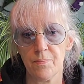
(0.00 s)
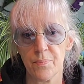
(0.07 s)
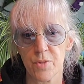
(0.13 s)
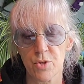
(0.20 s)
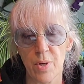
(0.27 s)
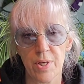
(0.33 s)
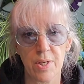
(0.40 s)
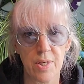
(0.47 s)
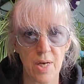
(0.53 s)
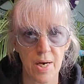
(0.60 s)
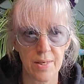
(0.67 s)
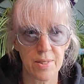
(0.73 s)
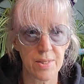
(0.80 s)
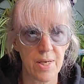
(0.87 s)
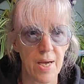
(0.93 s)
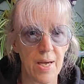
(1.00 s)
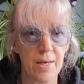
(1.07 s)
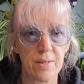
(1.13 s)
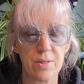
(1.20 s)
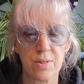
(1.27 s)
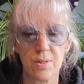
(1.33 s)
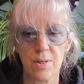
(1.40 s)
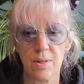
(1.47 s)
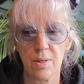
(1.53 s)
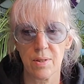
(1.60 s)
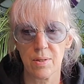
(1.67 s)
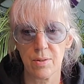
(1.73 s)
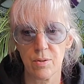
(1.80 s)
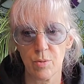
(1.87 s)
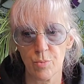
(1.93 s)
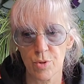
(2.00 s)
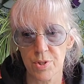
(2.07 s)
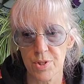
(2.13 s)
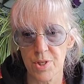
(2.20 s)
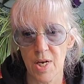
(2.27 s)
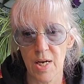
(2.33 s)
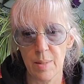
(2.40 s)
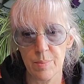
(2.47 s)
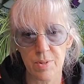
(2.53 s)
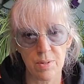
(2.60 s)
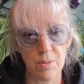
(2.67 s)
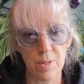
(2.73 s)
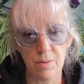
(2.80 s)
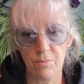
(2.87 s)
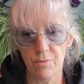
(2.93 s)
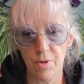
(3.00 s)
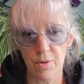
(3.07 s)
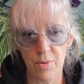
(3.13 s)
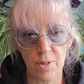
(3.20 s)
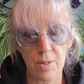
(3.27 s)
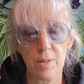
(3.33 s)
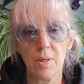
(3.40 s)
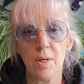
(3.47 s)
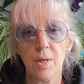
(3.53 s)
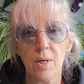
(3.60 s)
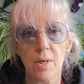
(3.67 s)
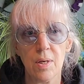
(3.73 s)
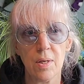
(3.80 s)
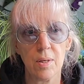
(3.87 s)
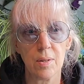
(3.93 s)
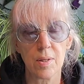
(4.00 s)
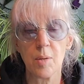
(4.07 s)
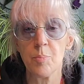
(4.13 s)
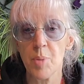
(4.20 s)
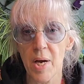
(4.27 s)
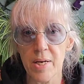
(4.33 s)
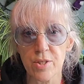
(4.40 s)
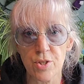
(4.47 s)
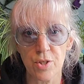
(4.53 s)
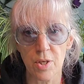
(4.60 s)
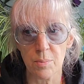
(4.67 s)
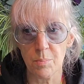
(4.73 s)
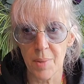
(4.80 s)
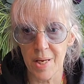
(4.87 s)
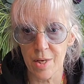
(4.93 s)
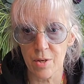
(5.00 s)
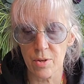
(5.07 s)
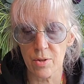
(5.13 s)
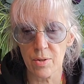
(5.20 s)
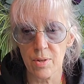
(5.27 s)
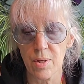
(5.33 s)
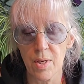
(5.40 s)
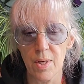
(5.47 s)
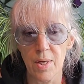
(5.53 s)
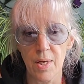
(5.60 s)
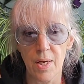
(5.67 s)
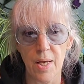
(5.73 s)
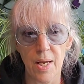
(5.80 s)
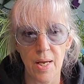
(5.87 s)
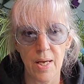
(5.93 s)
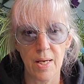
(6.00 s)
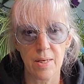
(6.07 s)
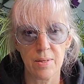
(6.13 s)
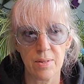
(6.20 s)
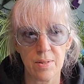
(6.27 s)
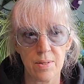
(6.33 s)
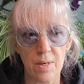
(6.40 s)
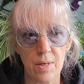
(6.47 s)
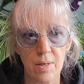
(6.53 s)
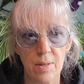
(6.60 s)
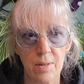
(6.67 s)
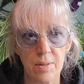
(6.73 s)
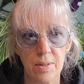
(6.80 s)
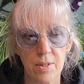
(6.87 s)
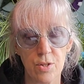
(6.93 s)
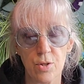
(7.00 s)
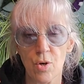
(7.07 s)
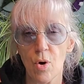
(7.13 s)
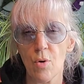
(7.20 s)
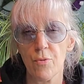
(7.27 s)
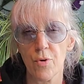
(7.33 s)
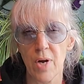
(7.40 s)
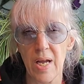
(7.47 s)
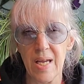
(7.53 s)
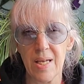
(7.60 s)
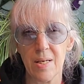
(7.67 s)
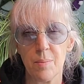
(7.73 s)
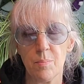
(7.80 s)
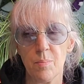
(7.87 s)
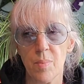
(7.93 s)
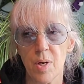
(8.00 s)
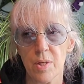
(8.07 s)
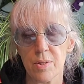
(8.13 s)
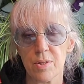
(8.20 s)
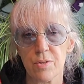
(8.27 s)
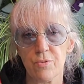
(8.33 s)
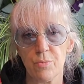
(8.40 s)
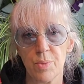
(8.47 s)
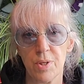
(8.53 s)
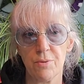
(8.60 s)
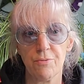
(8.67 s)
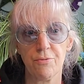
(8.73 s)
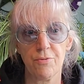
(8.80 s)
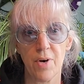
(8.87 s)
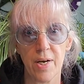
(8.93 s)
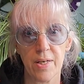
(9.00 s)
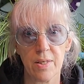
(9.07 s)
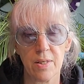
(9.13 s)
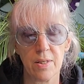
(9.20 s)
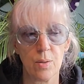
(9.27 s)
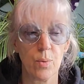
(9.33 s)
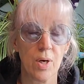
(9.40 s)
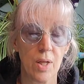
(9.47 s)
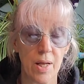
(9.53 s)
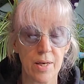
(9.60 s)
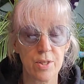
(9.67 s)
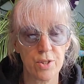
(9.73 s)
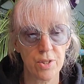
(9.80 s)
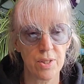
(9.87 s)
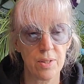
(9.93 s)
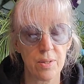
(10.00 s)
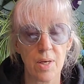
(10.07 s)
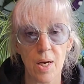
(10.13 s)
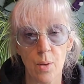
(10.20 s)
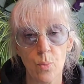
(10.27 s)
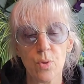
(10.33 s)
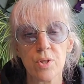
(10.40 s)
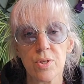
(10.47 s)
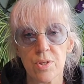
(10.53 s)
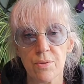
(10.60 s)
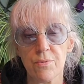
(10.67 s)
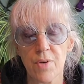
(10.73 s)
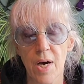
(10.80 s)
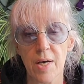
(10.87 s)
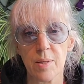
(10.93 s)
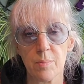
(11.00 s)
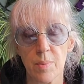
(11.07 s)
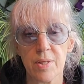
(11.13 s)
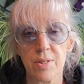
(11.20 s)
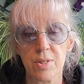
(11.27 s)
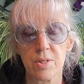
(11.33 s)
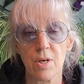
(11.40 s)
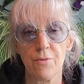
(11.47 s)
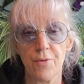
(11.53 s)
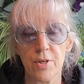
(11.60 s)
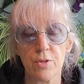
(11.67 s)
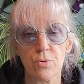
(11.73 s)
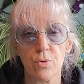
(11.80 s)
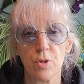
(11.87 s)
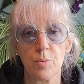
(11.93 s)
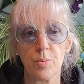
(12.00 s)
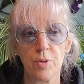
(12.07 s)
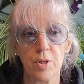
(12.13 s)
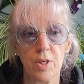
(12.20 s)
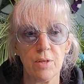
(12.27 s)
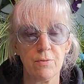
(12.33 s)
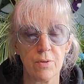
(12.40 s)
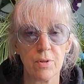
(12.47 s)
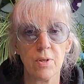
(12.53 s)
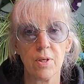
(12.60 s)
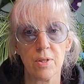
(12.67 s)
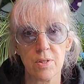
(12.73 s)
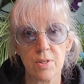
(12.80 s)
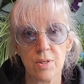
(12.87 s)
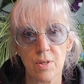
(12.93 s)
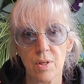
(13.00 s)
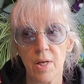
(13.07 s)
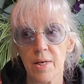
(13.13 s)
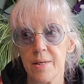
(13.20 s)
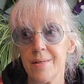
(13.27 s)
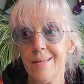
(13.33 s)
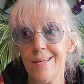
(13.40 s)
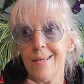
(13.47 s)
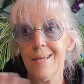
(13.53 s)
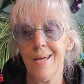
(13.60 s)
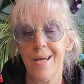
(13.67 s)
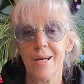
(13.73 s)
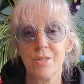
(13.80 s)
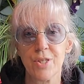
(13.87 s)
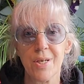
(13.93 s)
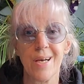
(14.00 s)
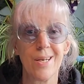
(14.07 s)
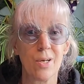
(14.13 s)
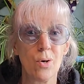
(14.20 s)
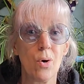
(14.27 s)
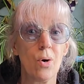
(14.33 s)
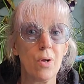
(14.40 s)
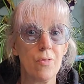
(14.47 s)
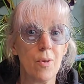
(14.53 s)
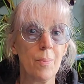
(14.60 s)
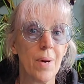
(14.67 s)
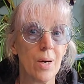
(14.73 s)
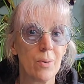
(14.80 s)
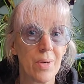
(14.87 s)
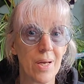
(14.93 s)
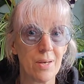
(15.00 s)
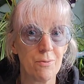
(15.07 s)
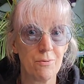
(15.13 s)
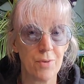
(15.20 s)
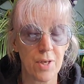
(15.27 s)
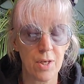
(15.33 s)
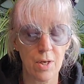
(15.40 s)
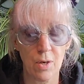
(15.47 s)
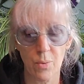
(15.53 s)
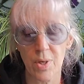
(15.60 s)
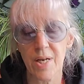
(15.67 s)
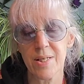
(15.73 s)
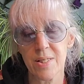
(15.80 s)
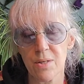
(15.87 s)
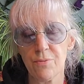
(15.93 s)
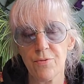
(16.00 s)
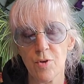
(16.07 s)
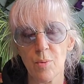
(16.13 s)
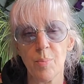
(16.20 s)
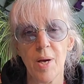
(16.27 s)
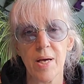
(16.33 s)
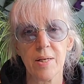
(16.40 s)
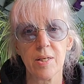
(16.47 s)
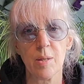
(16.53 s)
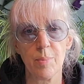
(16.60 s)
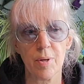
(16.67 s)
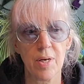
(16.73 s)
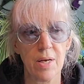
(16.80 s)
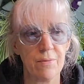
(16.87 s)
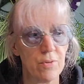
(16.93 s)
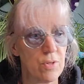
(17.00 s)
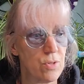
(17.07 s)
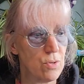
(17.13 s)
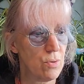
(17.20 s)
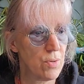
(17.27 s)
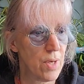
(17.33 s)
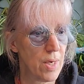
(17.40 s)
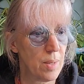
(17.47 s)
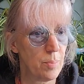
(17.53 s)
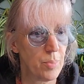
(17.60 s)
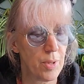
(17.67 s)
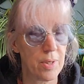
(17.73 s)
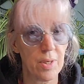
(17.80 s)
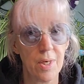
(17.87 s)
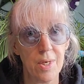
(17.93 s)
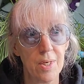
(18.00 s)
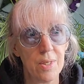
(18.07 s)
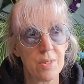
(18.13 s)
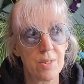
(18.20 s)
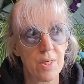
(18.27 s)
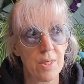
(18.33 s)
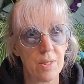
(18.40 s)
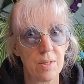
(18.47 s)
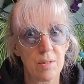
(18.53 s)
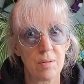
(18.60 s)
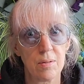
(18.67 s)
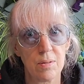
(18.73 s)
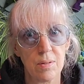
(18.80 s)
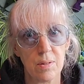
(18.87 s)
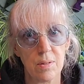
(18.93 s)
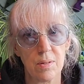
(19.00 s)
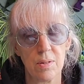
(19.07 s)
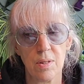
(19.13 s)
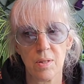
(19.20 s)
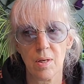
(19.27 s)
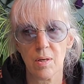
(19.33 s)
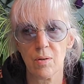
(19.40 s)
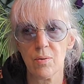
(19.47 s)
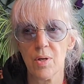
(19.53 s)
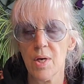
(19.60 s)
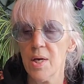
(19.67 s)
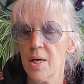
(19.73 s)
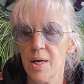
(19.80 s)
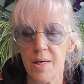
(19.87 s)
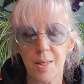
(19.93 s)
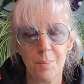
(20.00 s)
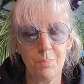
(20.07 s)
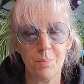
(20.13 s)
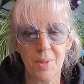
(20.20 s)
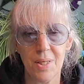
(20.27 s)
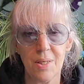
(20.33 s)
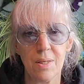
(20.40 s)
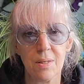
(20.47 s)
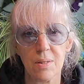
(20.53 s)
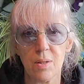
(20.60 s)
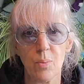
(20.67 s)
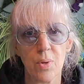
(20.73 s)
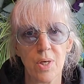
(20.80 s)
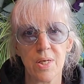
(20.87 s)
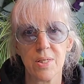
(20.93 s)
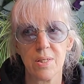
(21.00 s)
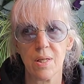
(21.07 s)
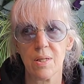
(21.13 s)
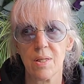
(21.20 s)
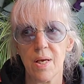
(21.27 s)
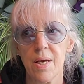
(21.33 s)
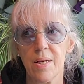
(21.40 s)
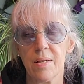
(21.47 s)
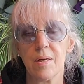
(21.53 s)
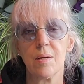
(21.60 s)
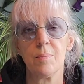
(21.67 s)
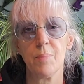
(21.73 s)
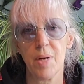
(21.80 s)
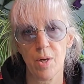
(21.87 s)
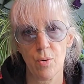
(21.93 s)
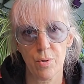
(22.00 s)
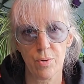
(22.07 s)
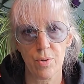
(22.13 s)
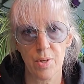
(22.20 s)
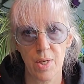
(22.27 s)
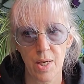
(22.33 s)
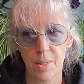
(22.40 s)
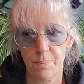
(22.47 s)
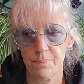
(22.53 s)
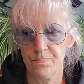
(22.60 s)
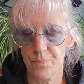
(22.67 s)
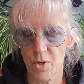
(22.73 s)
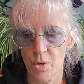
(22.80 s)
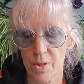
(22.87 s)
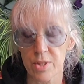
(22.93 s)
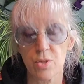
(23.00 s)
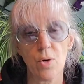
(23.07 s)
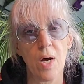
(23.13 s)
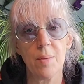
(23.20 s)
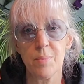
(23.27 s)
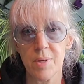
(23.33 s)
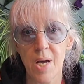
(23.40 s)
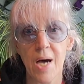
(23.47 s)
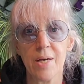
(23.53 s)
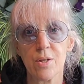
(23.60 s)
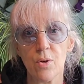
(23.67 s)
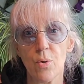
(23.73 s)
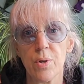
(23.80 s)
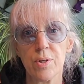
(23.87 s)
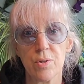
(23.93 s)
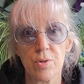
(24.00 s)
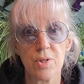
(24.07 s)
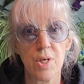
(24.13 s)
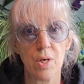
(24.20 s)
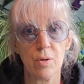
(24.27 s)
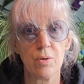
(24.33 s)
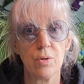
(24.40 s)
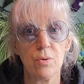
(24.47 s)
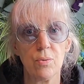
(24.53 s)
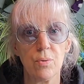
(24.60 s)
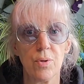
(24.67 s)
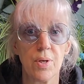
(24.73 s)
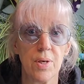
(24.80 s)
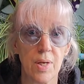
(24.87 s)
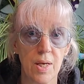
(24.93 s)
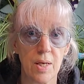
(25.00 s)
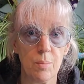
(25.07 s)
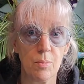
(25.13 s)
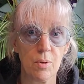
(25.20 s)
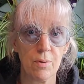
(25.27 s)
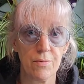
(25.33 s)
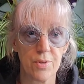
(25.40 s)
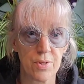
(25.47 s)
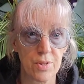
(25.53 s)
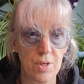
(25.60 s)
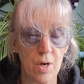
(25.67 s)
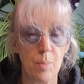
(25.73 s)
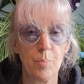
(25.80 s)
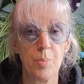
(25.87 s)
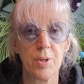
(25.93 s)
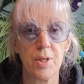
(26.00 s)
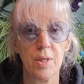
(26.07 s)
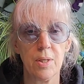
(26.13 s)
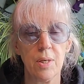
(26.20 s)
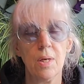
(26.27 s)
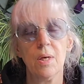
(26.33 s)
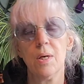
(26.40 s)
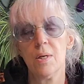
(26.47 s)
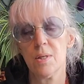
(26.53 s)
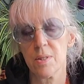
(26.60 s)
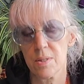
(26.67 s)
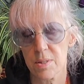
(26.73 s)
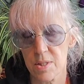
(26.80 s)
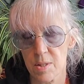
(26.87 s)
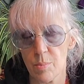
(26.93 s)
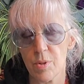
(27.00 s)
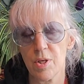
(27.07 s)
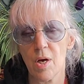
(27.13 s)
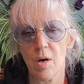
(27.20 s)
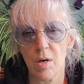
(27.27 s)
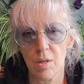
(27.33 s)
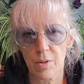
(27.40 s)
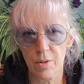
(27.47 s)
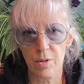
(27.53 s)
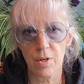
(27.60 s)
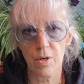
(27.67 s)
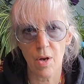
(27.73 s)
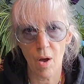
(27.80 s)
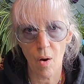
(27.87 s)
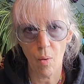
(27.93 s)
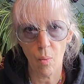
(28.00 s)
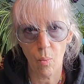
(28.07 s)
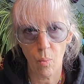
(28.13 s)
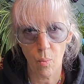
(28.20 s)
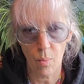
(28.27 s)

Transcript: Try to contact numerous times in very compassionate manner. And it took over 8 months for me to finally, well, actually, I wouldn't have gotten my stuff, I truly believe, until I actually kind of called them out on a video. And I did feel badly about having to do that, but it's like, you know, and immediately when I did that, my order came. All right, so I'm not going to tell you the name of this company. Some of y'all are going to know.